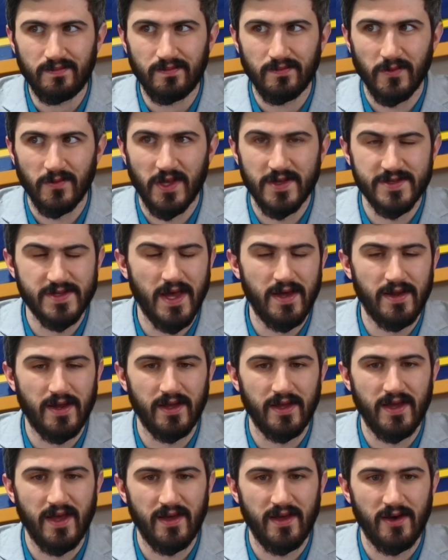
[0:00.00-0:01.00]
Because, again,
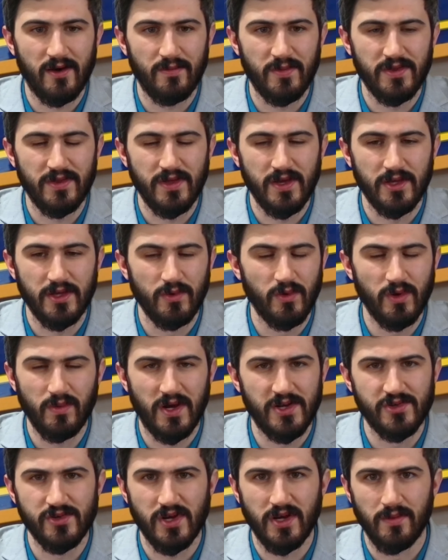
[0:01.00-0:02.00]
I can't help but think you wouldn't
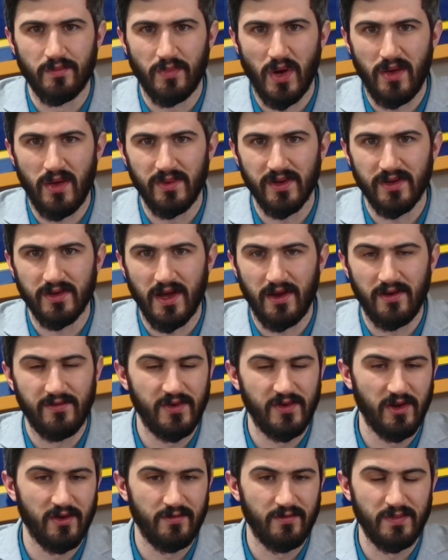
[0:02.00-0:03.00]
want to drink it in public out of
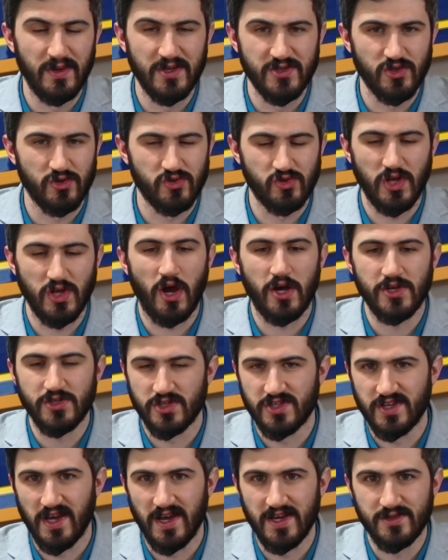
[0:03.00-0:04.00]
fear of being socially
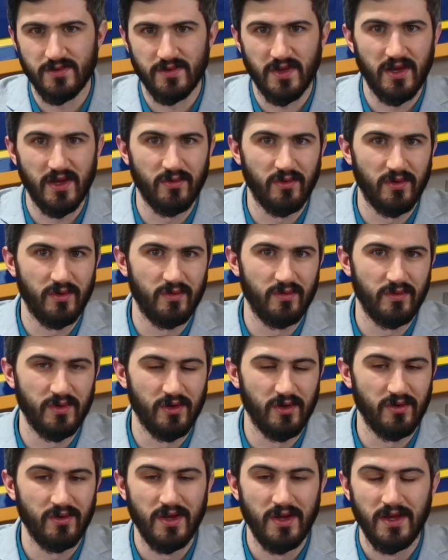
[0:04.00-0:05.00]
ostracized with anyone,
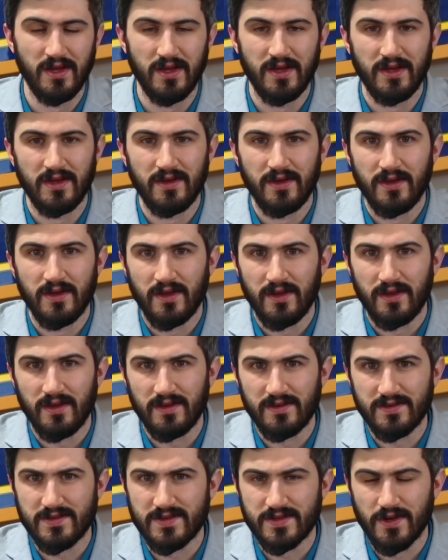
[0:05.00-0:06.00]
you know.
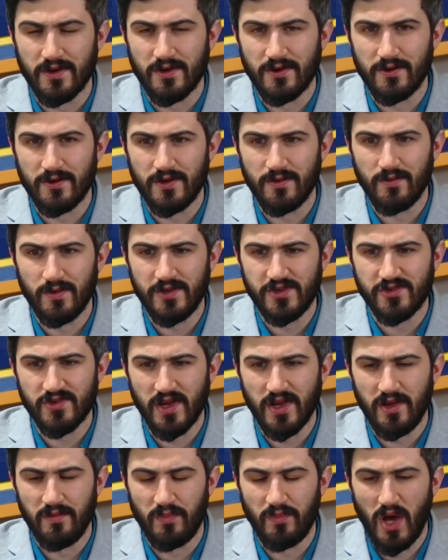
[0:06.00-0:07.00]
So you wouldn't
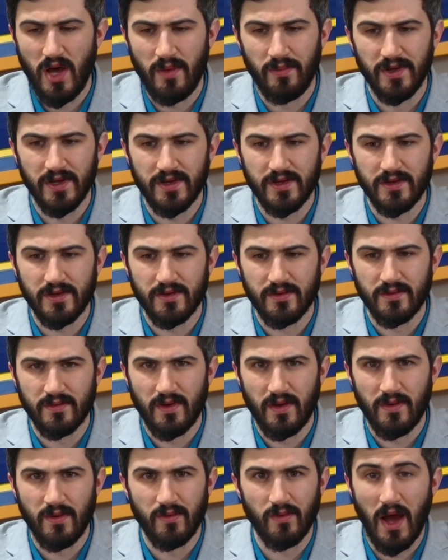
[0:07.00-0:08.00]
drink it in public.
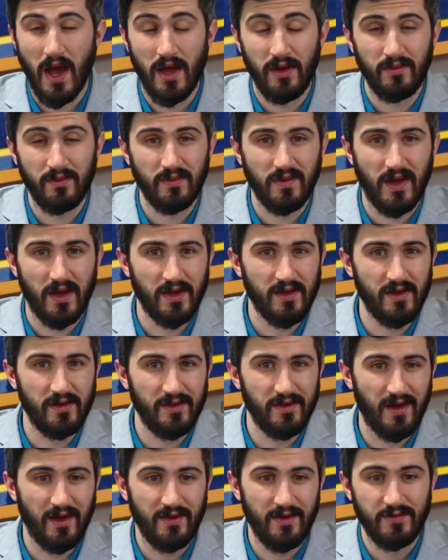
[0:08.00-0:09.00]
I mean,
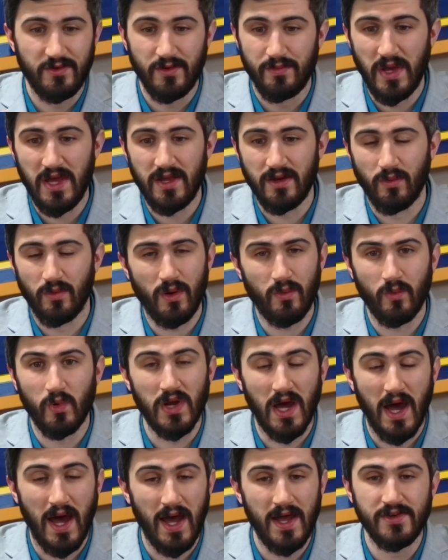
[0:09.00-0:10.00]
I've debated what
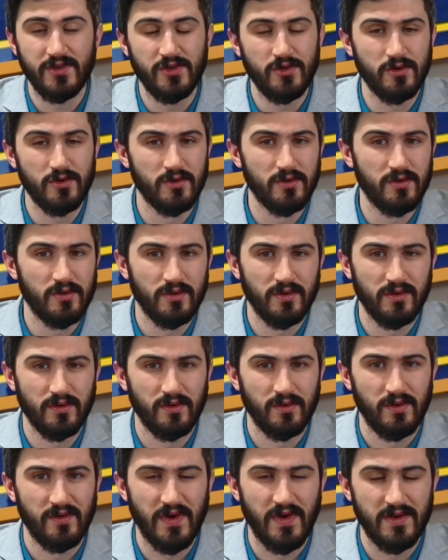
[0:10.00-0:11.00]
would I do
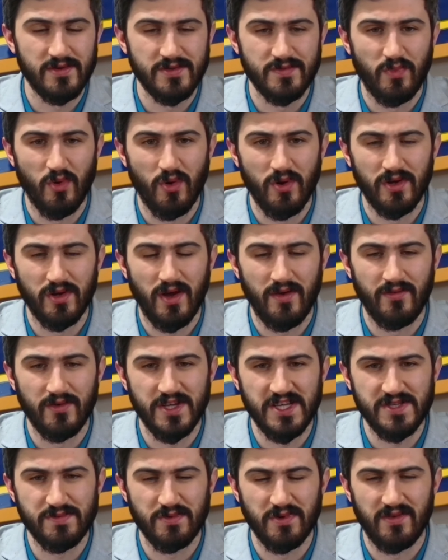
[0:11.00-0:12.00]
if I was bored enough or
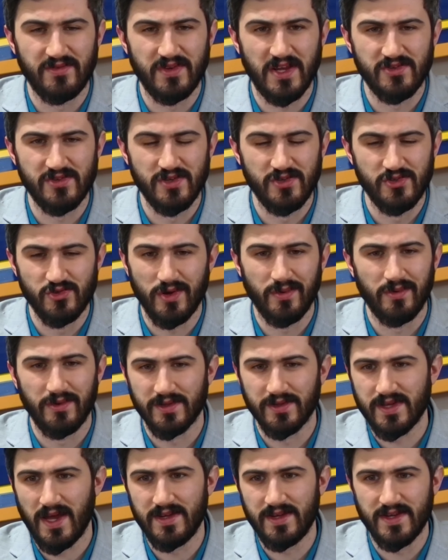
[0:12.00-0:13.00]
desperate enough to actually join one
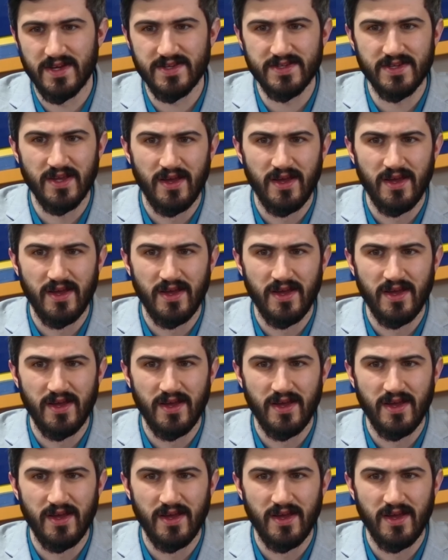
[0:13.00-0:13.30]
of the contests.